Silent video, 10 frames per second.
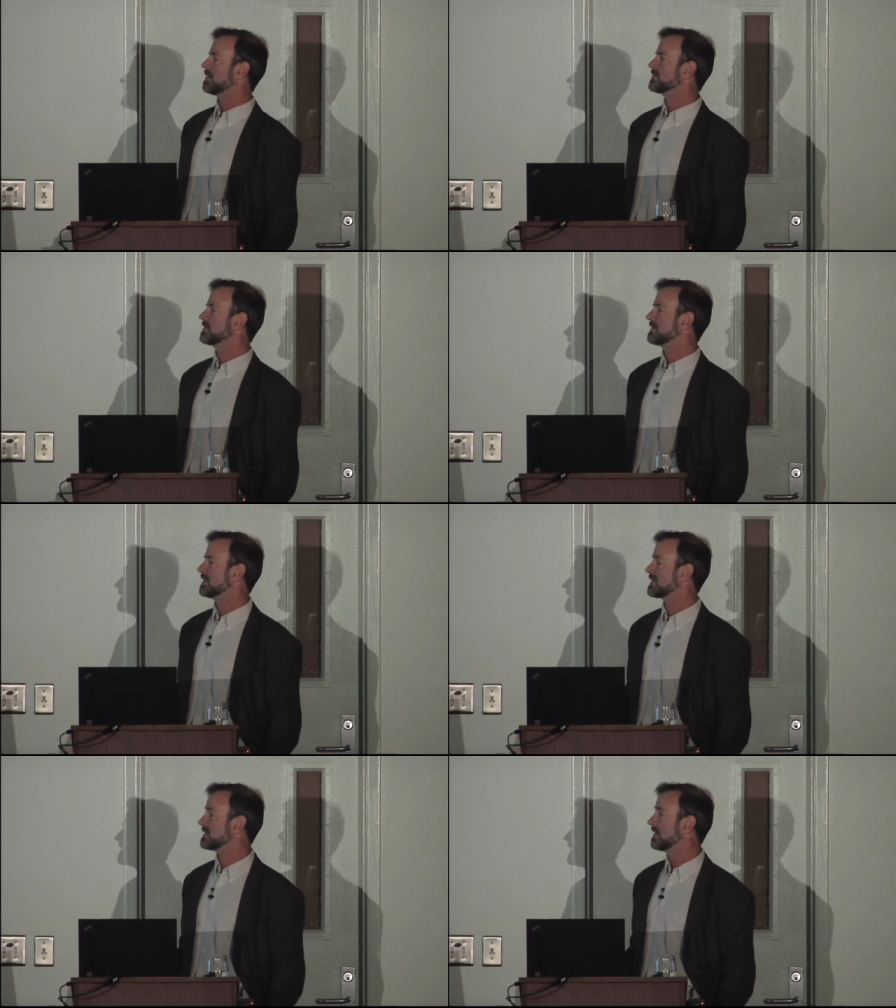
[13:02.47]
up during
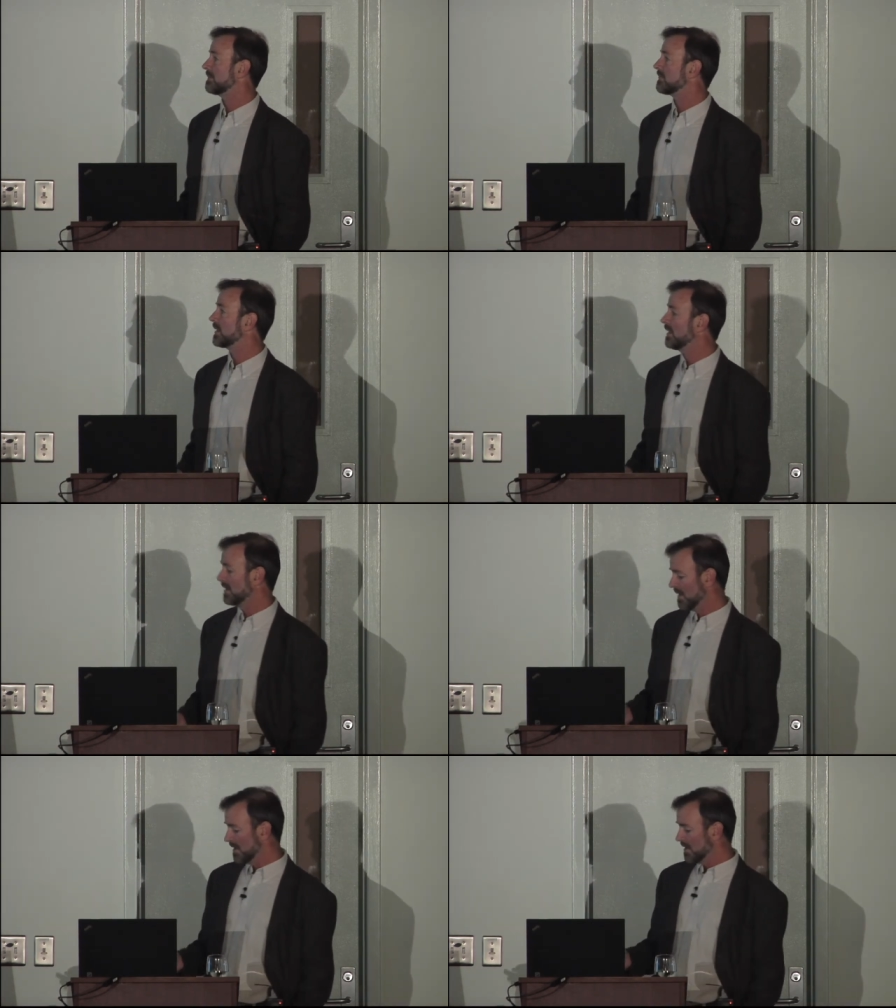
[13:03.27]
that time.
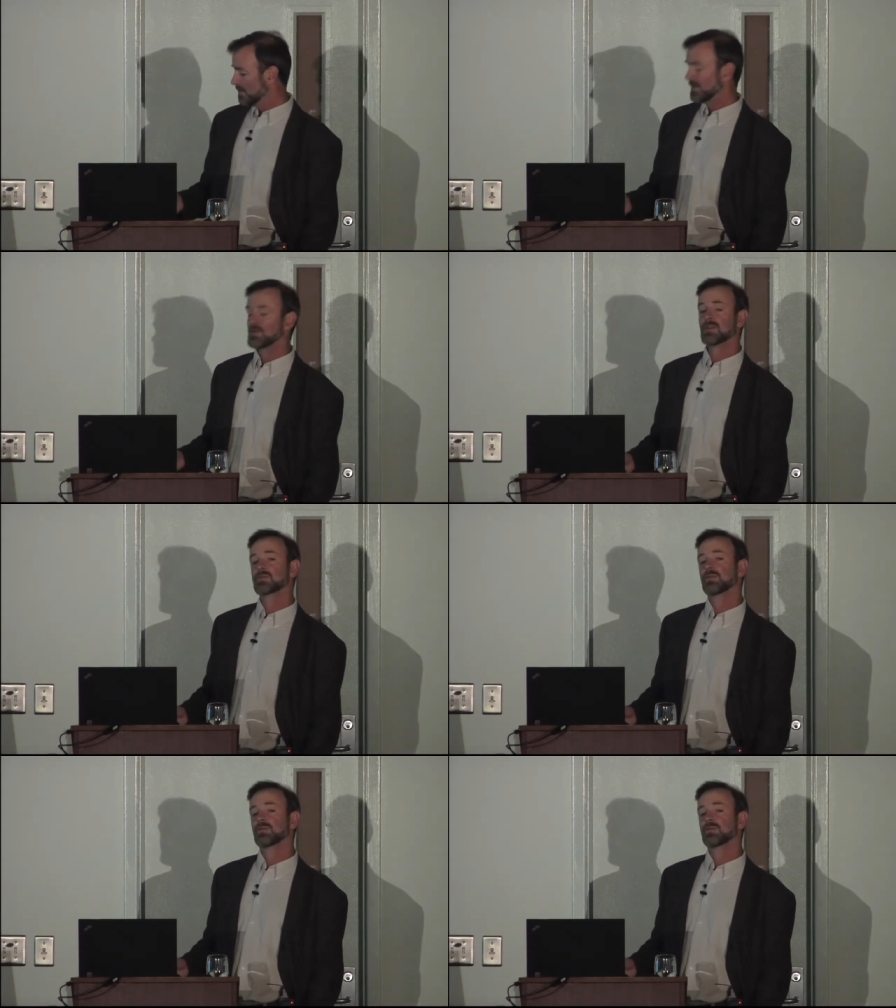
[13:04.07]
But of course,